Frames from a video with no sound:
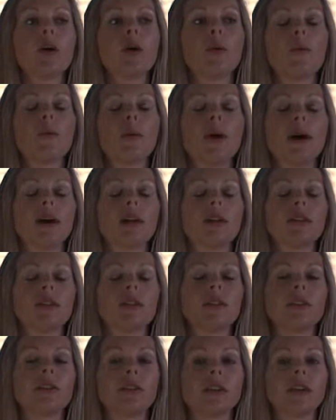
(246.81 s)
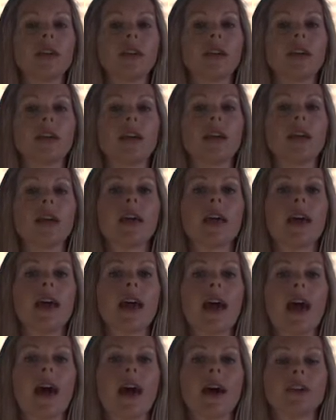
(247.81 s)
but looking
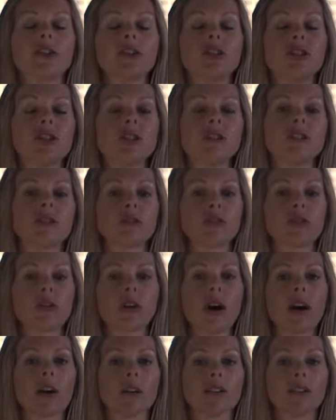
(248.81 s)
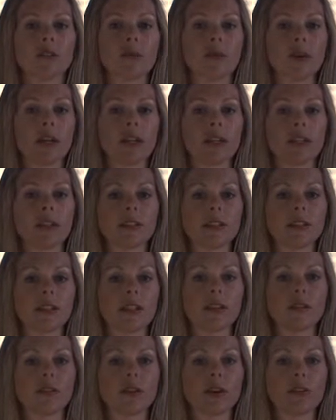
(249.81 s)
at Jesus Christ being the
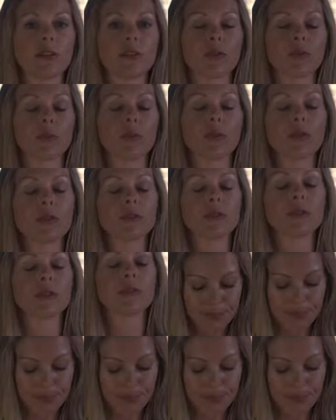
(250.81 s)
savior of the world.